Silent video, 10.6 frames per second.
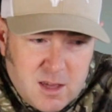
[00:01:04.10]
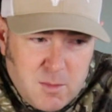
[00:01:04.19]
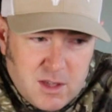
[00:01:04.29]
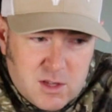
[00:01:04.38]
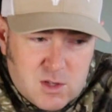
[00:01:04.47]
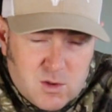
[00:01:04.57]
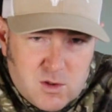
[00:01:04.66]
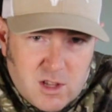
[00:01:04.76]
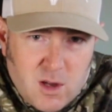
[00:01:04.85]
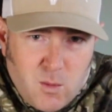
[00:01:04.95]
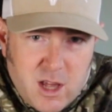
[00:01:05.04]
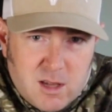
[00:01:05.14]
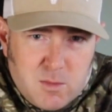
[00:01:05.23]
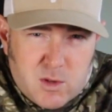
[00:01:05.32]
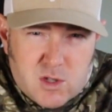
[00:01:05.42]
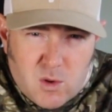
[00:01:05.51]
Cabela's ultralight wading
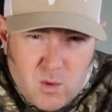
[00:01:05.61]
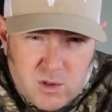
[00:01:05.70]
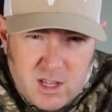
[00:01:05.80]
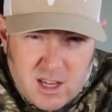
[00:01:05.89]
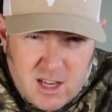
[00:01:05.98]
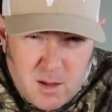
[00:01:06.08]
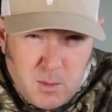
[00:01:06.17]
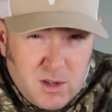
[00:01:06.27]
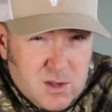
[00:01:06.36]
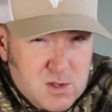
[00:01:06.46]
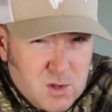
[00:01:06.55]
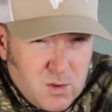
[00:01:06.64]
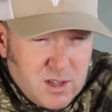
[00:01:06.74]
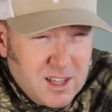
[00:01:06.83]
boots are only a couple years old.